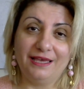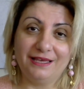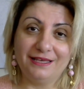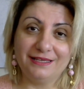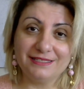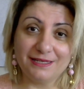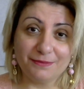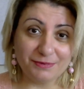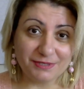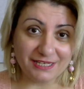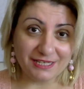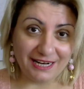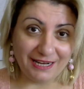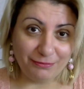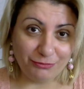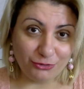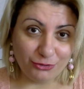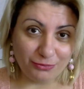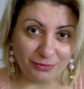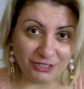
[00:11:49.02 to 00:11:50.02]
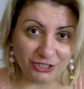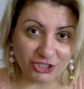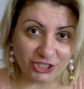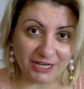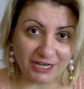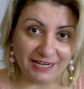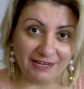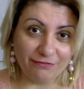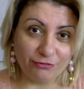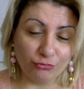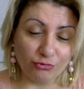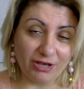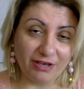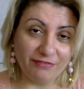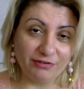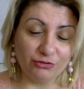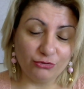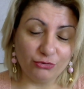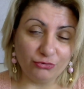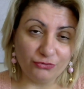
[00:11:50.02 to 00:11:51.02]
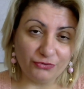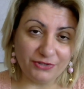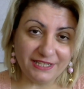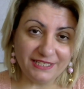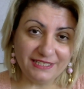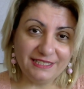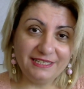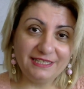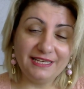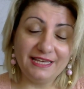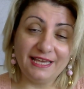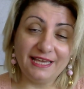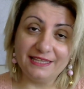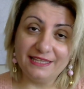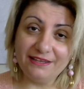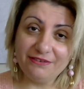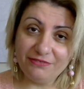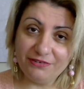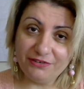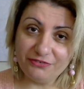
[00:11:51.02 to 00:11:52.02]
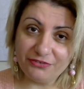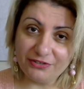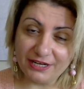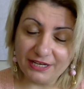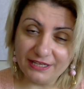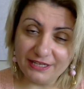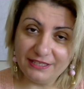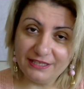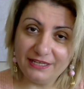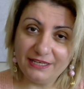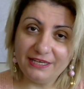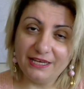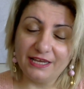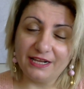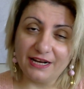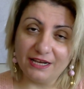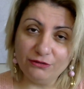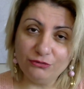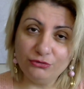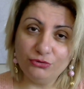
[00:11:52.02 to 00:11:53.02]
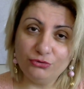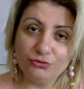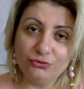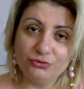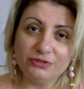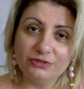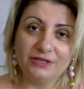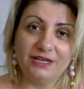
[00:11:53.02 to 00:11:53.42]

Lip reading: Subscribe to my channel if you haven't already, and every Friday around noon,